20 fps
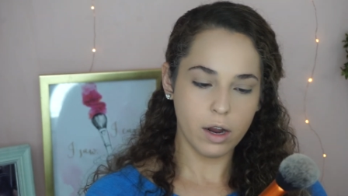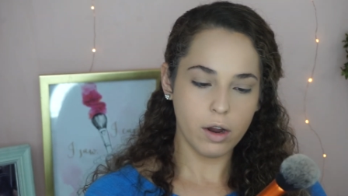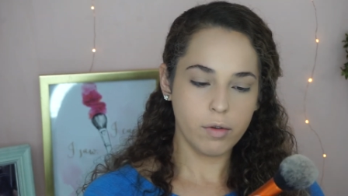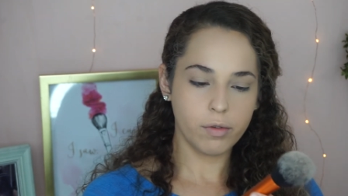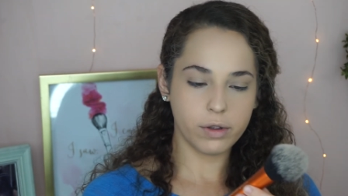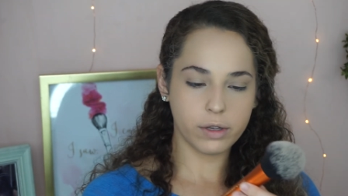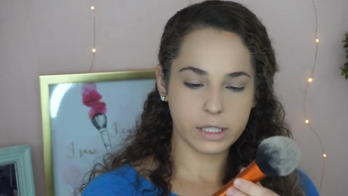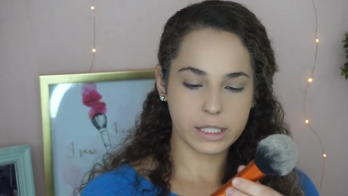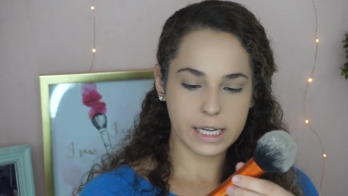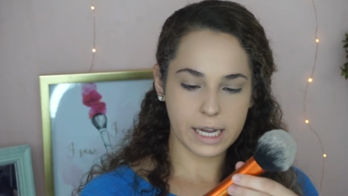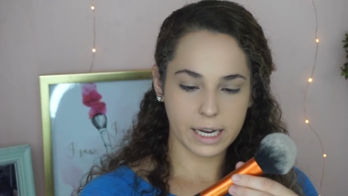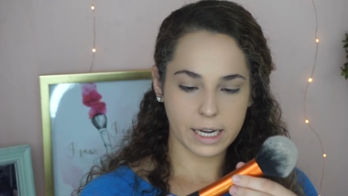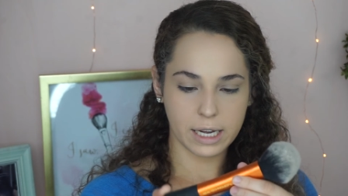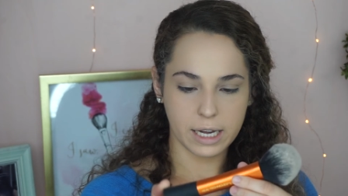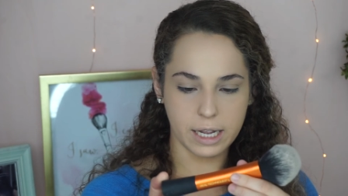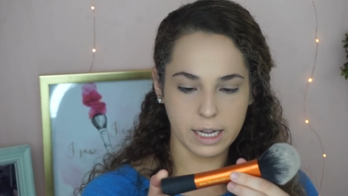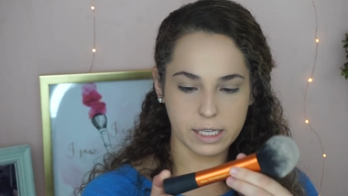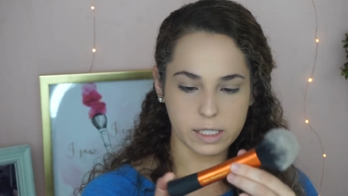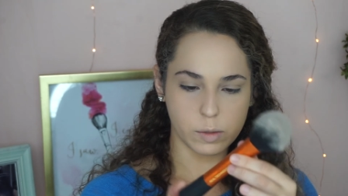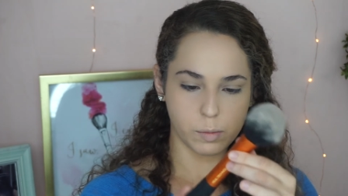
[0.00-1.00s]
Real
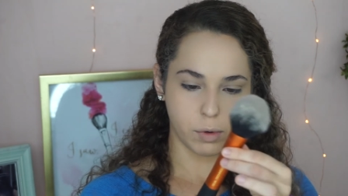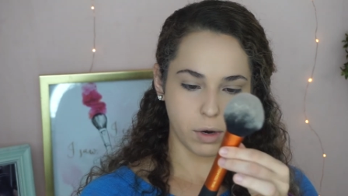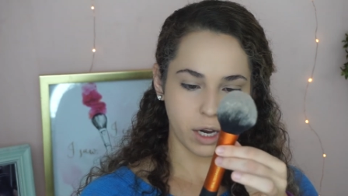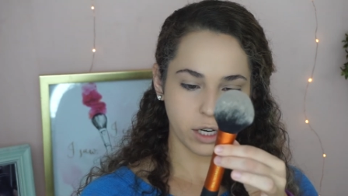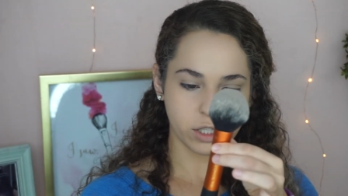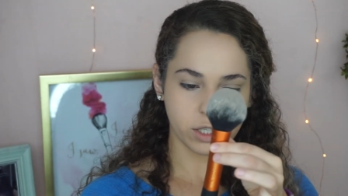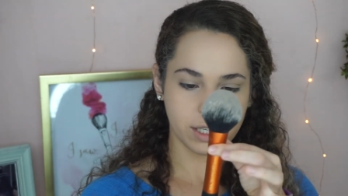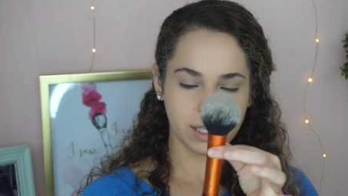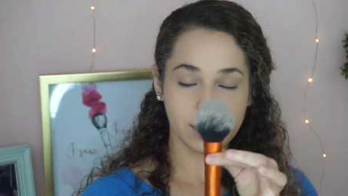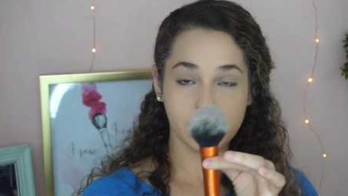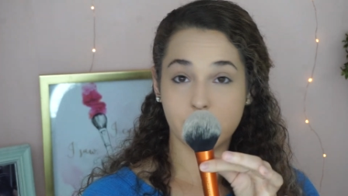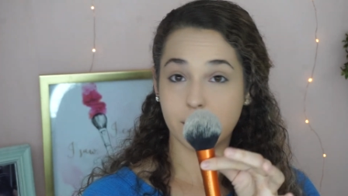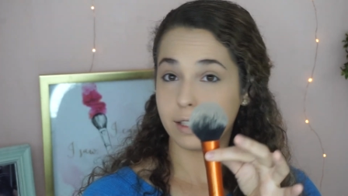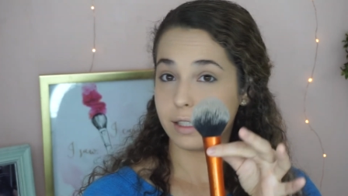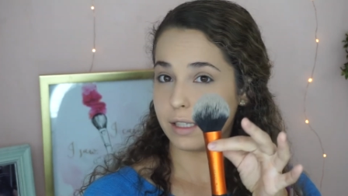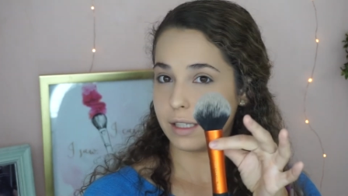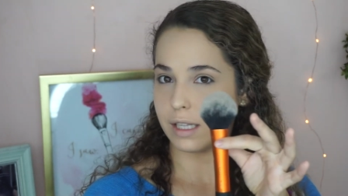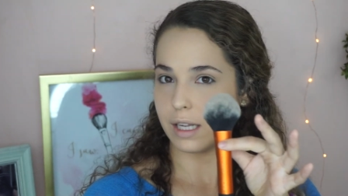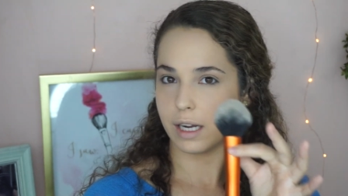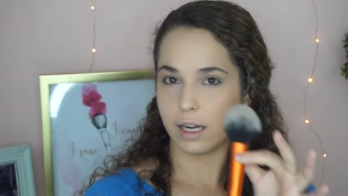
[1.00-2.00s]
Techniques brush, and this
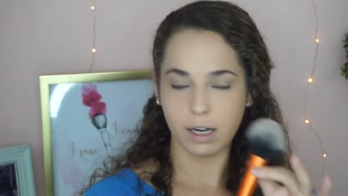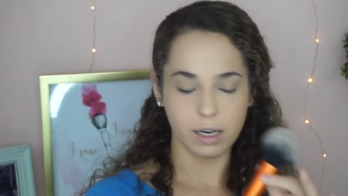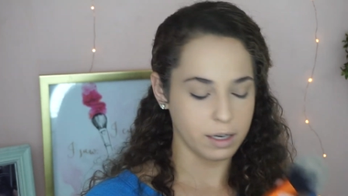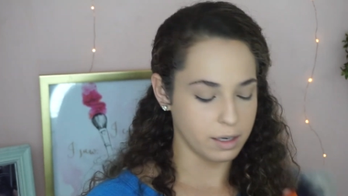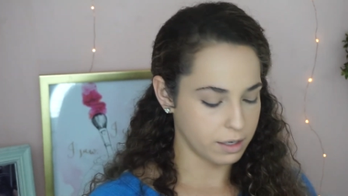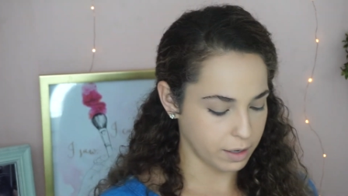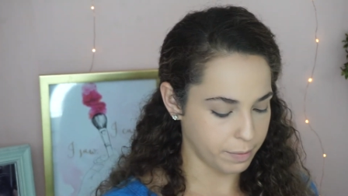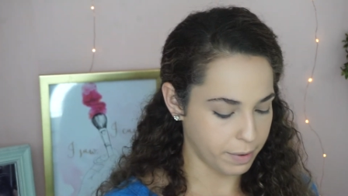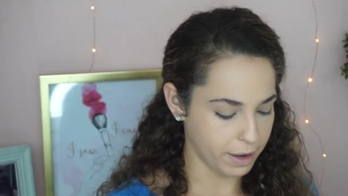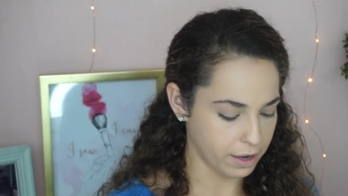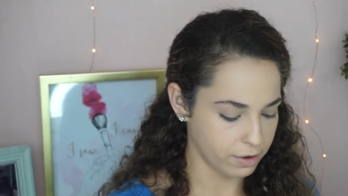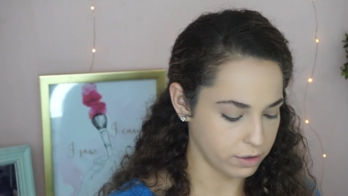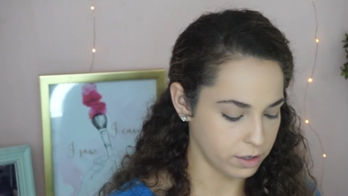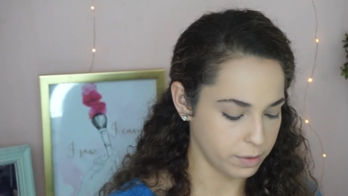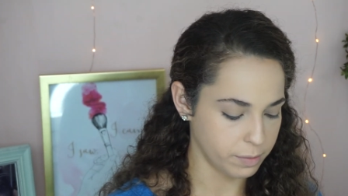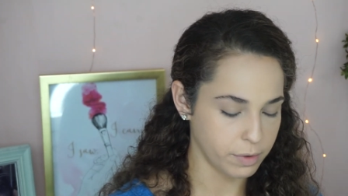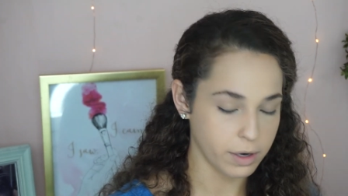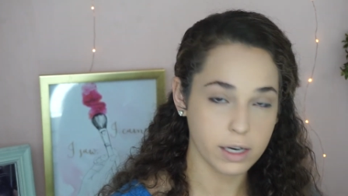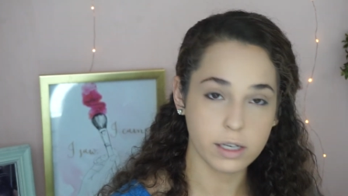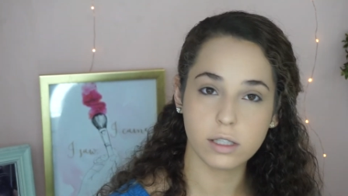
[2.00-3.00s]
is their powder
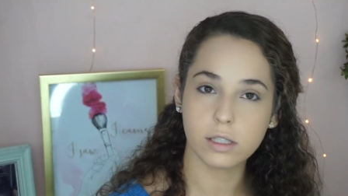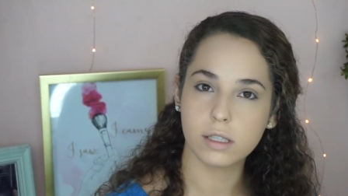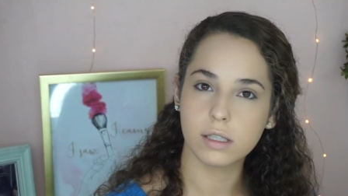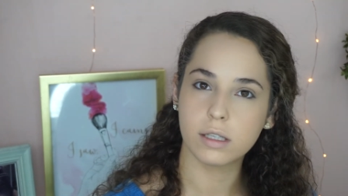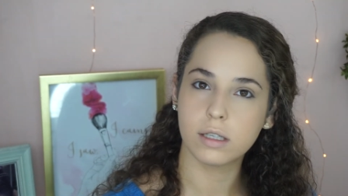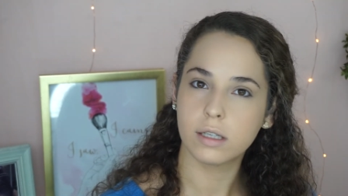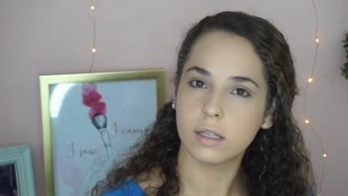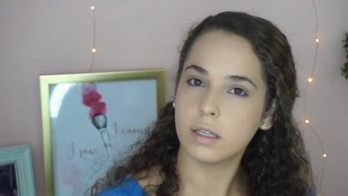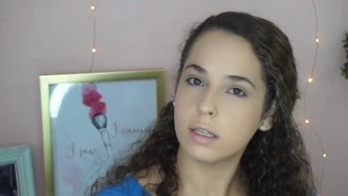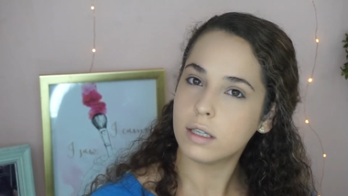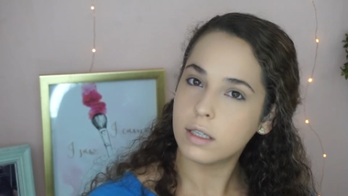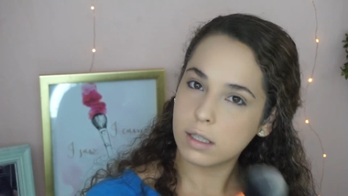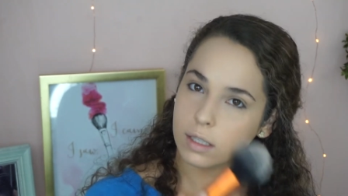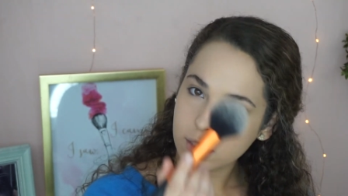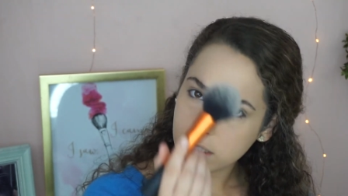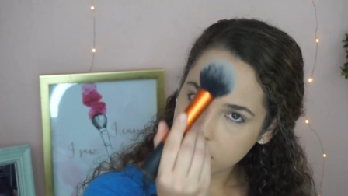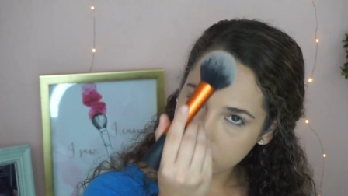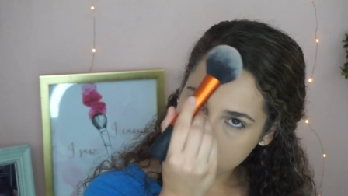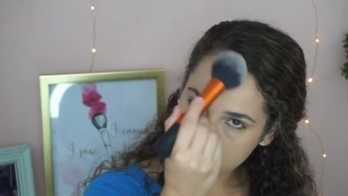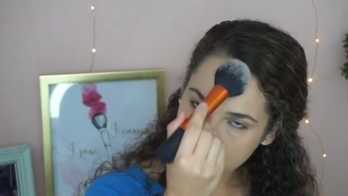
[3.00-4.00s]
brush.
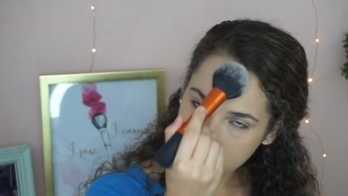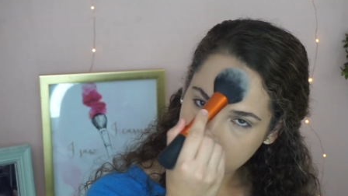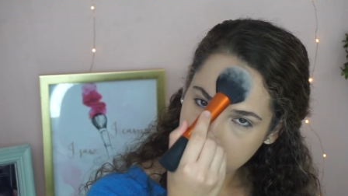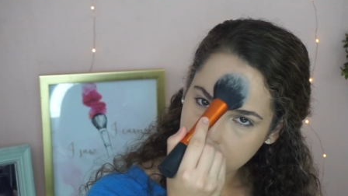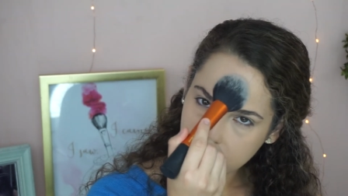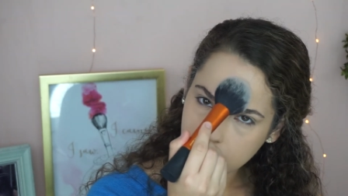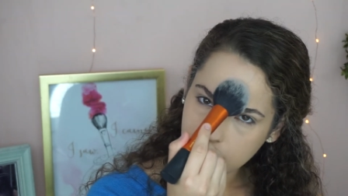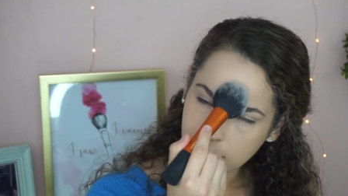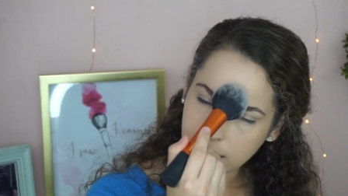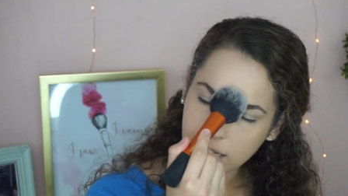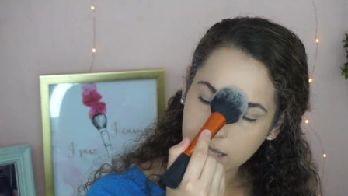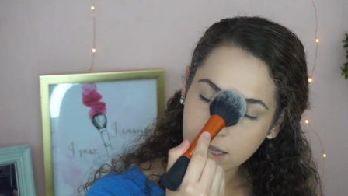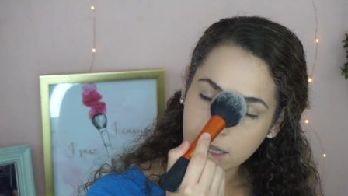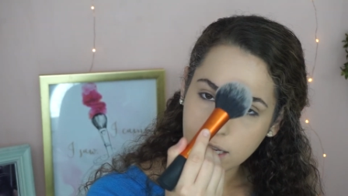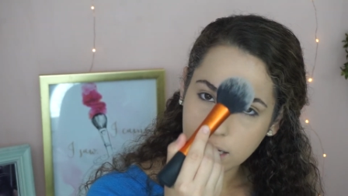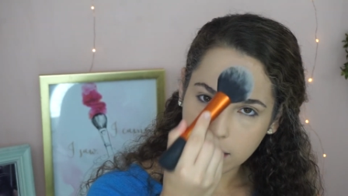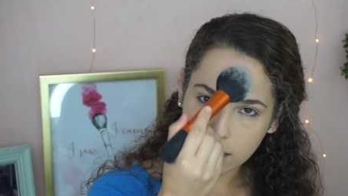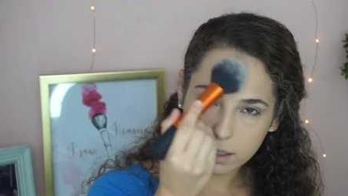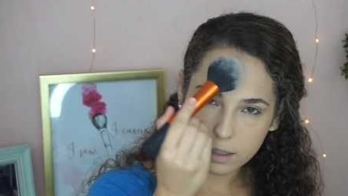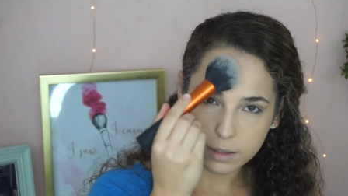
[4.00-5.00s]
Just kind of
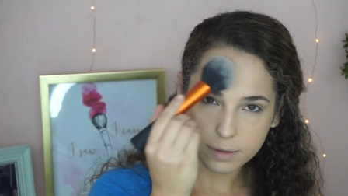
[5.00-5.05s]
lightly